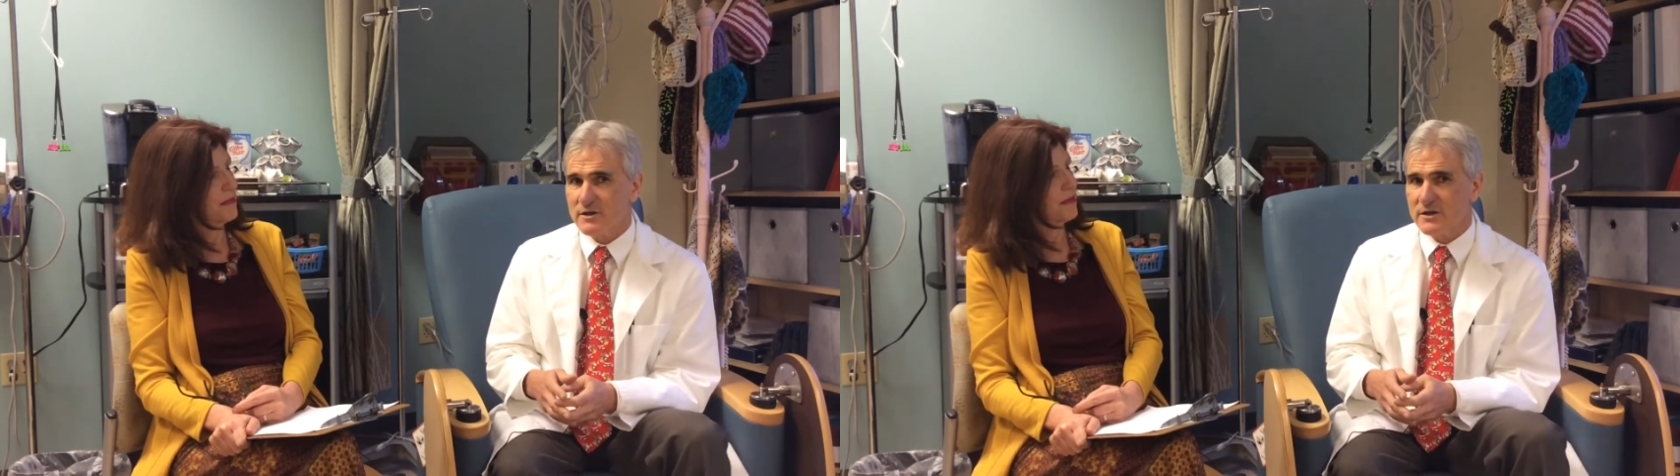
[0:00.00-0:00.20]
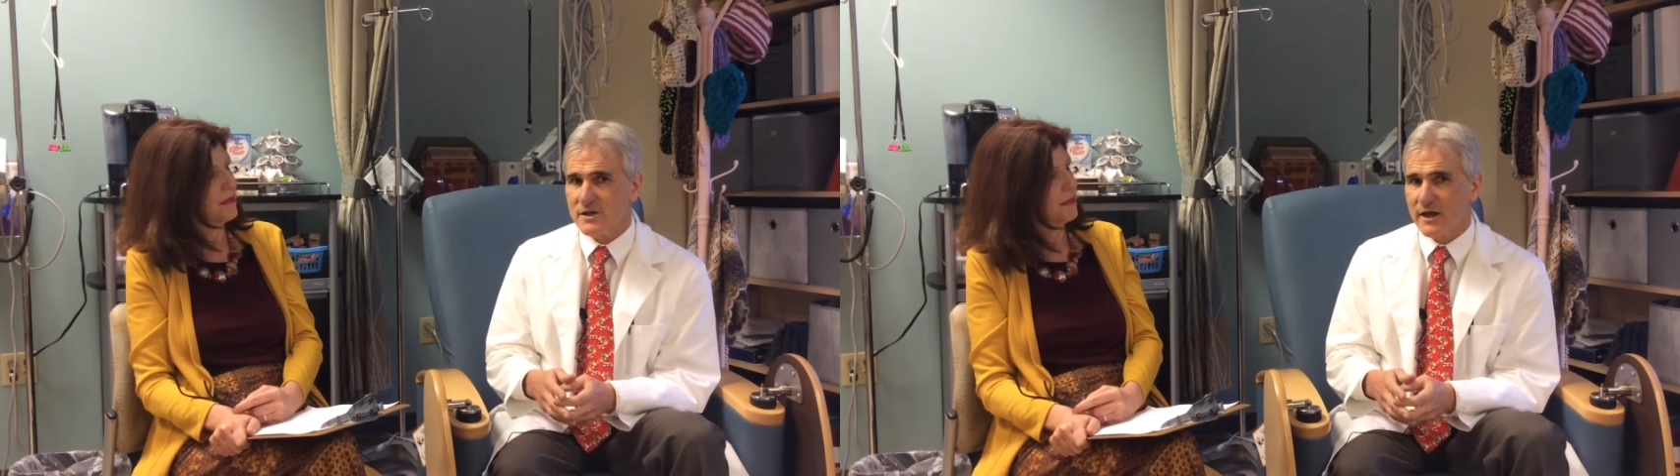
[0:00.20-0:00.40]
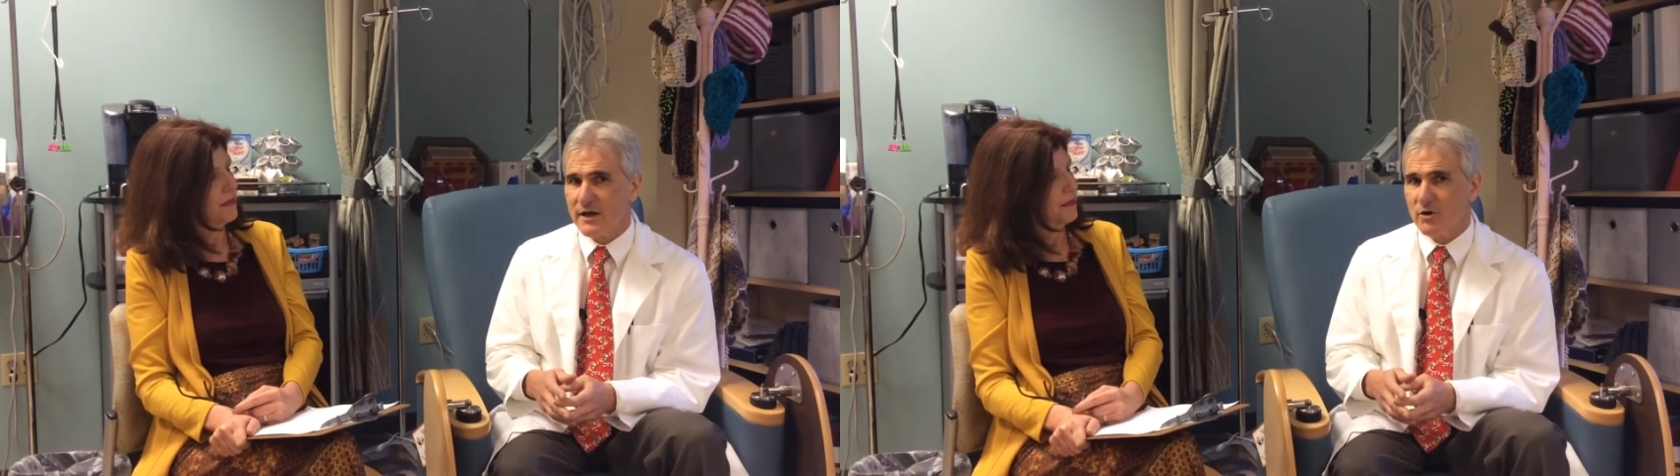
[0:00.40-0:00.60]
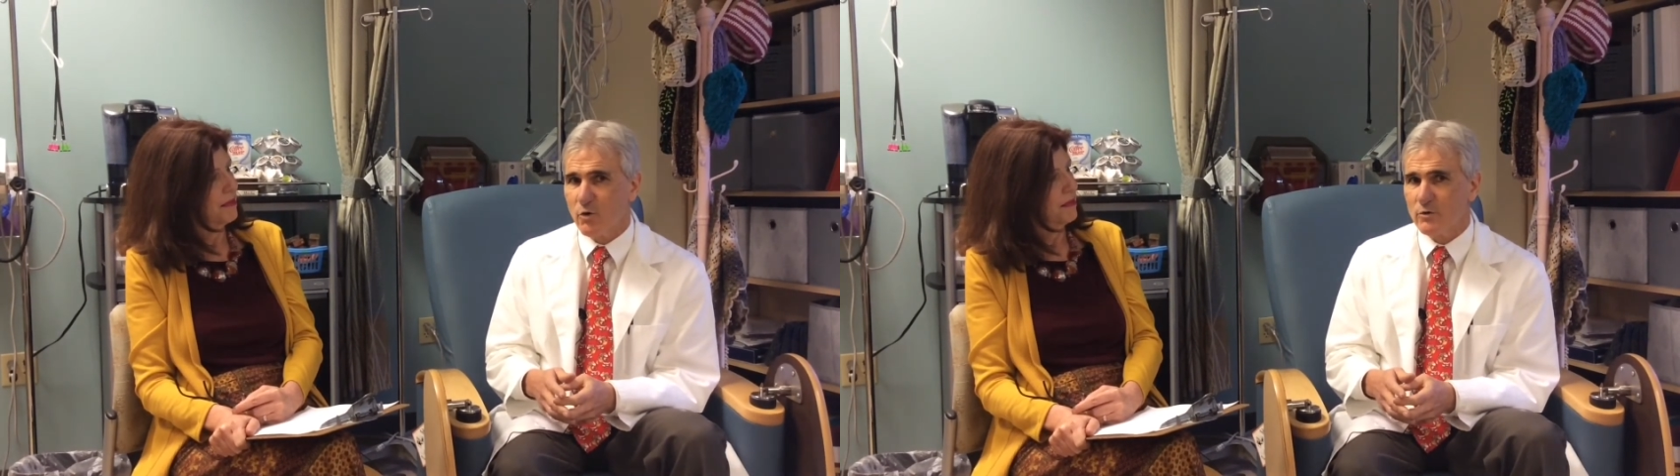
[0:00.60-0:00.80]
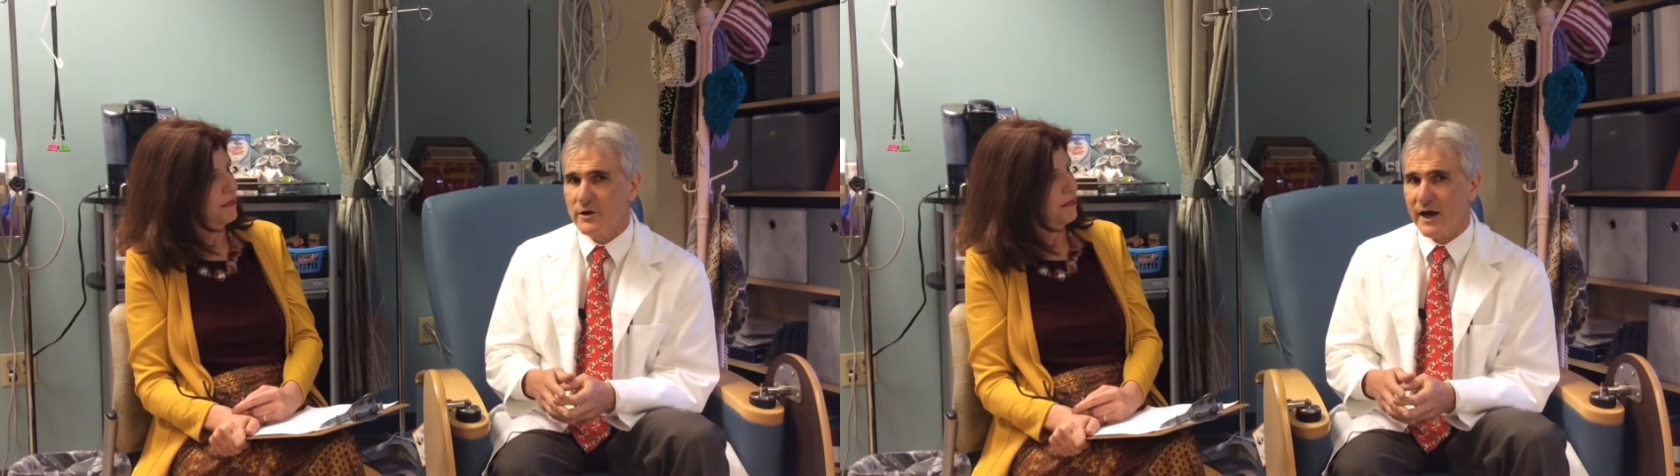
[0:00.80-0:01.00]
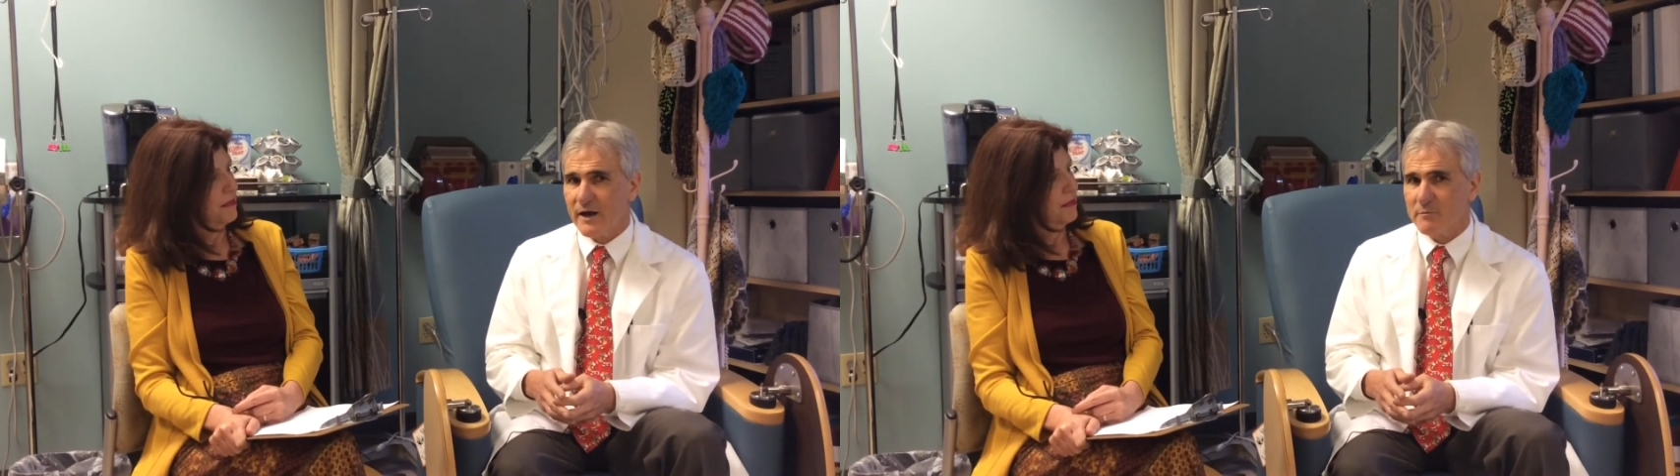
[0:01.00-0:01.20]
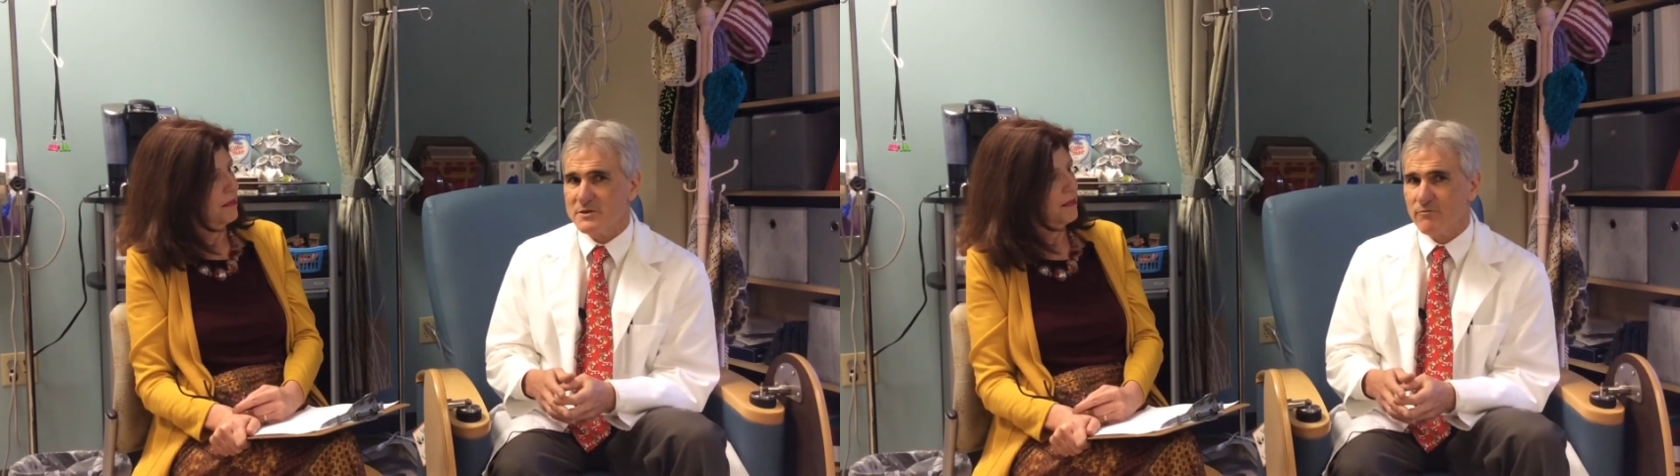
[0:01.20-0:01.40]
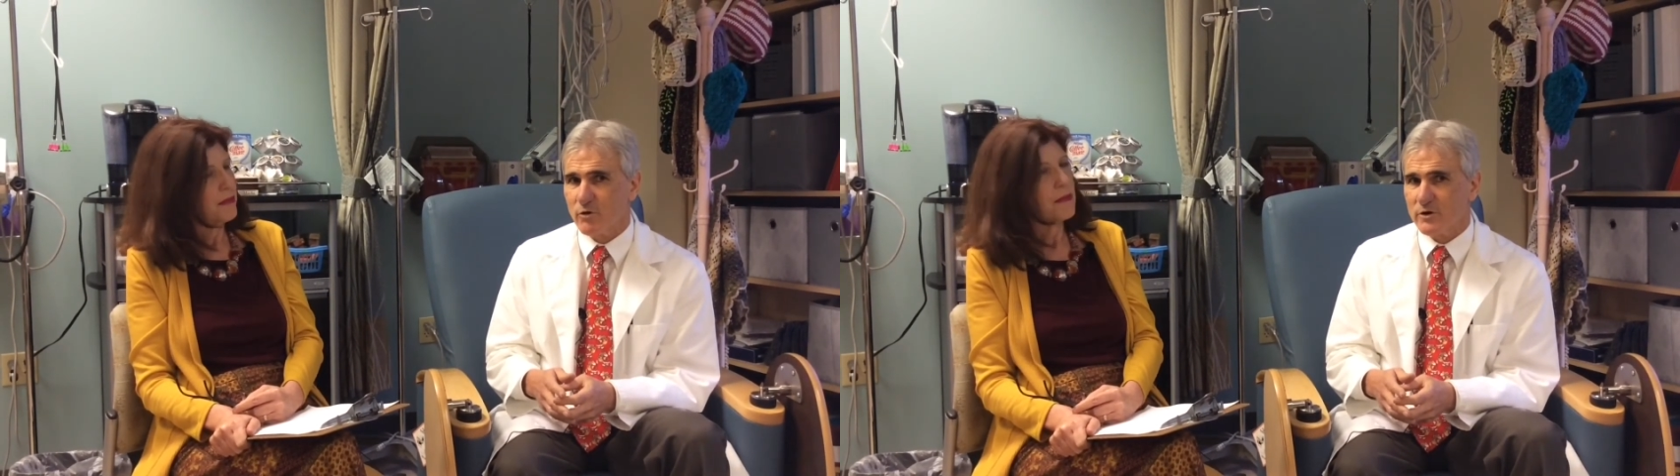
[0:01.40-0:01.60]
Things like cold caps, for